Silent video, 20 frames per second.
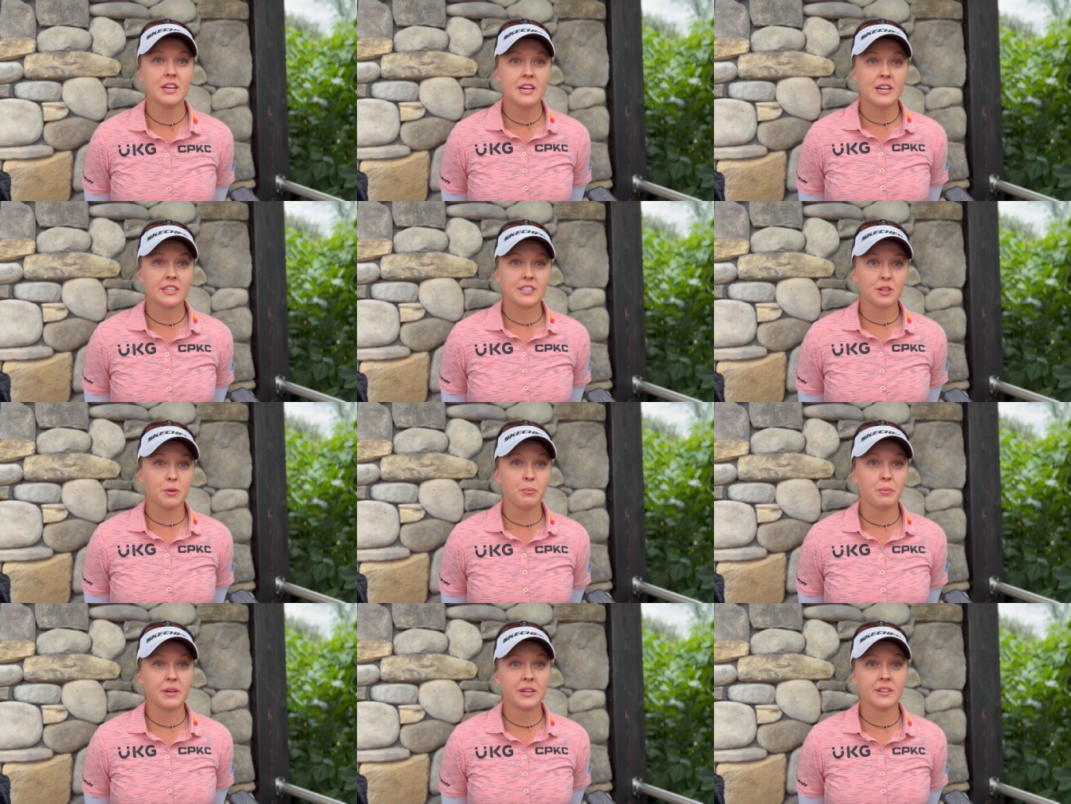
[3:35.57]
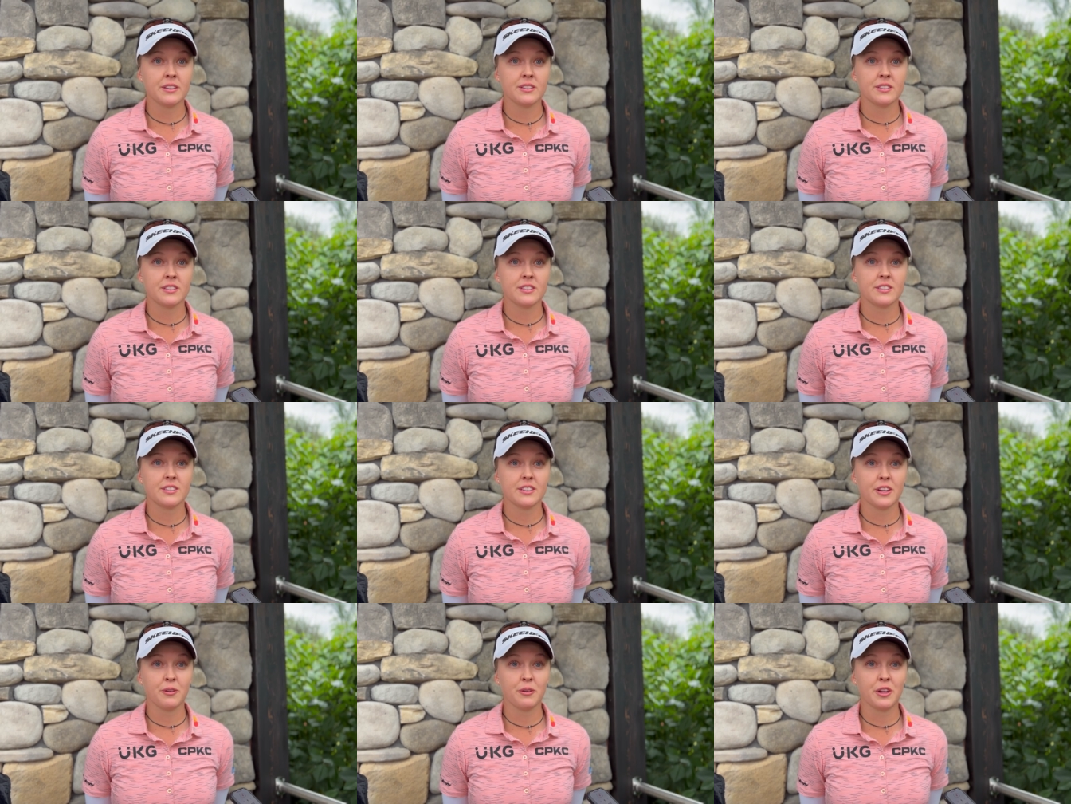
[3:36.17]
some
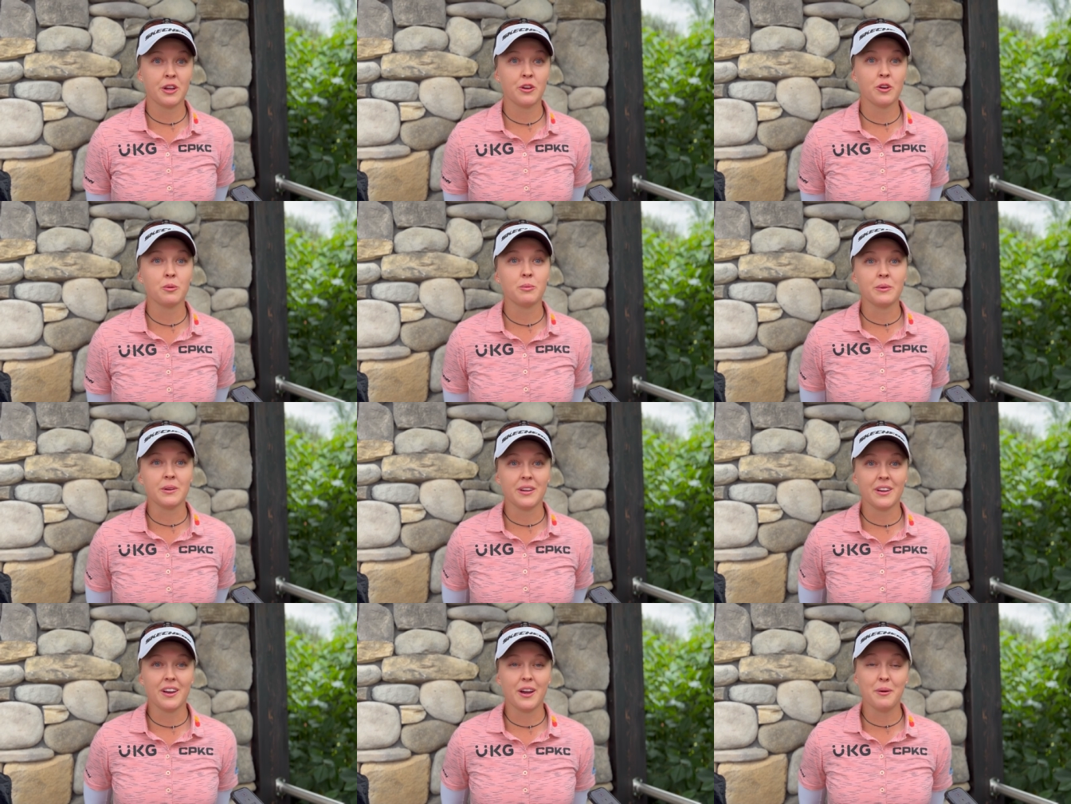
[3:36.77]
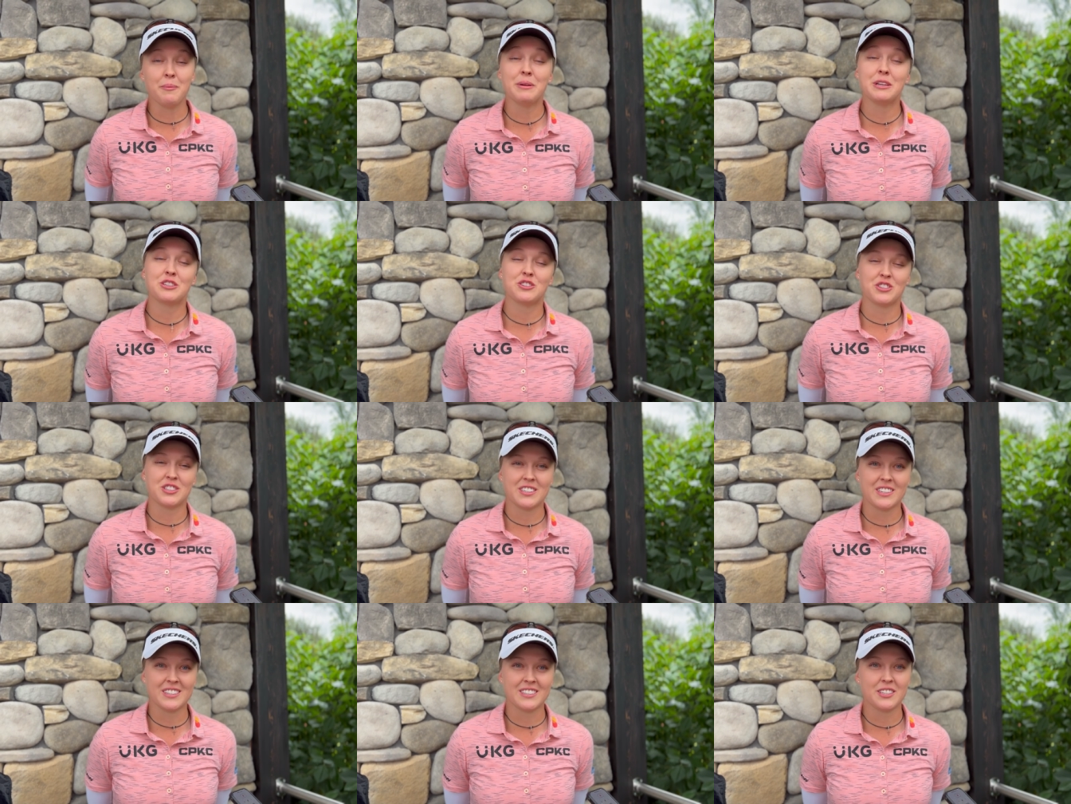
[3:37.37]
pins out here will be, I'm
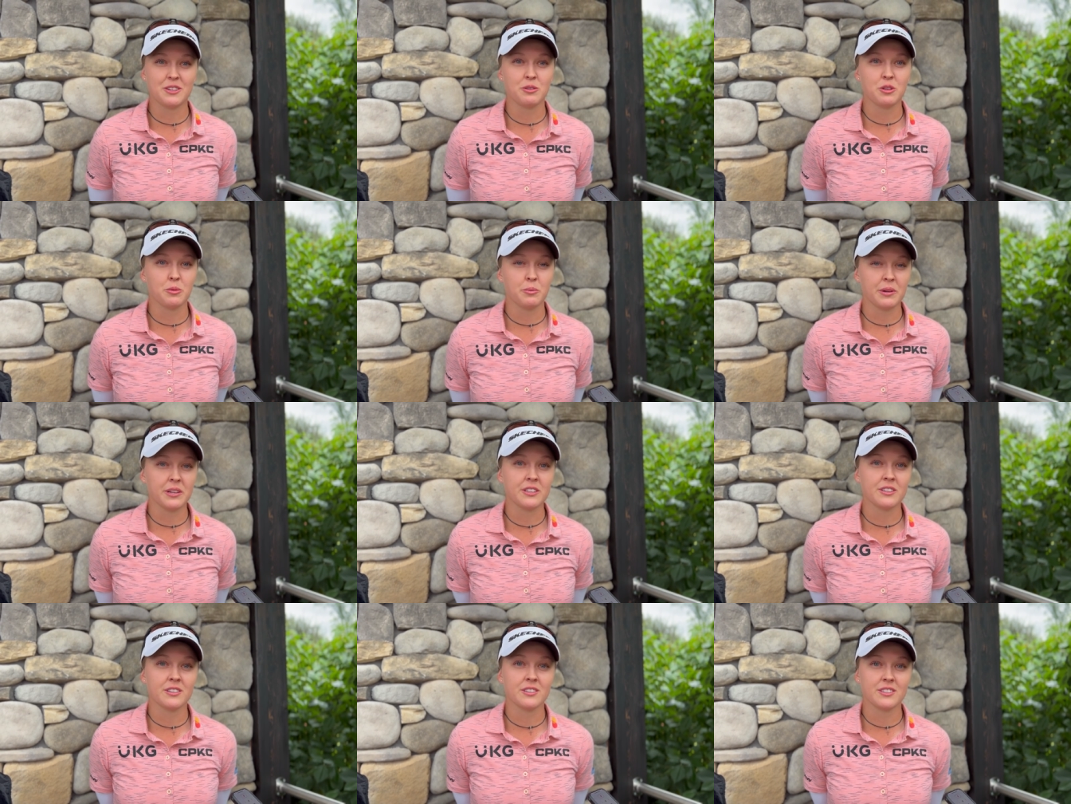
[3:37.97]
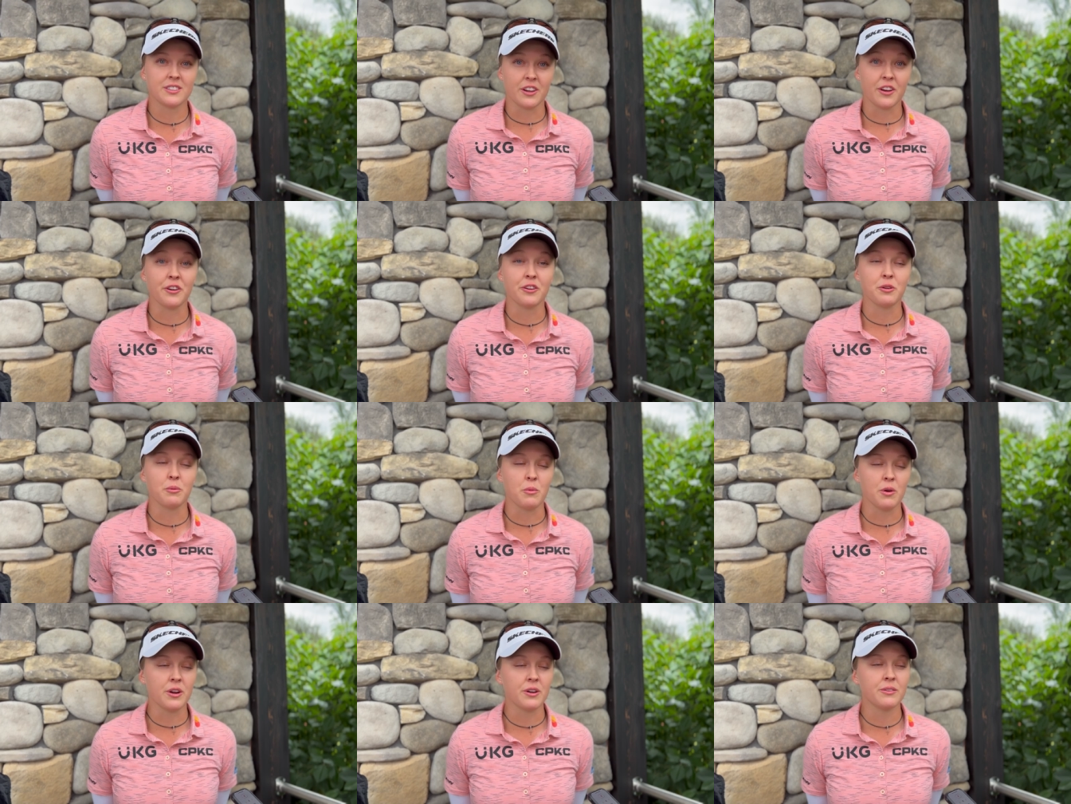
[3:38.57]
interested to see where the pins are
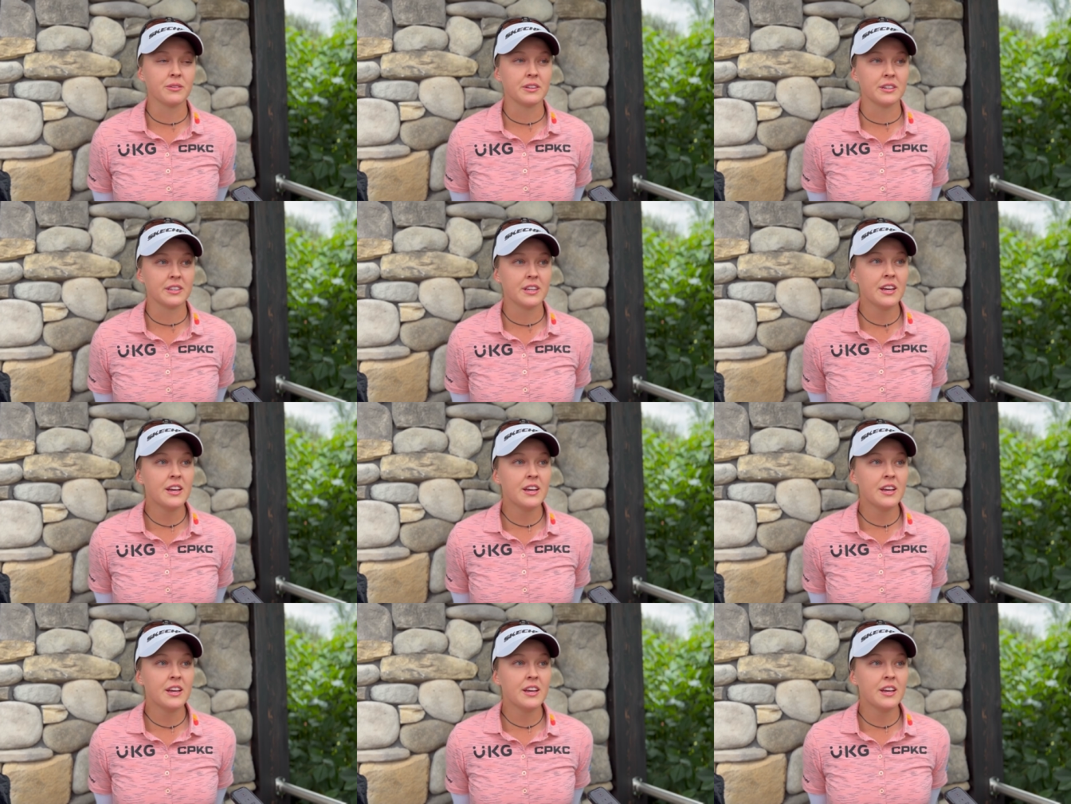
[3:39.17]
tomorrow and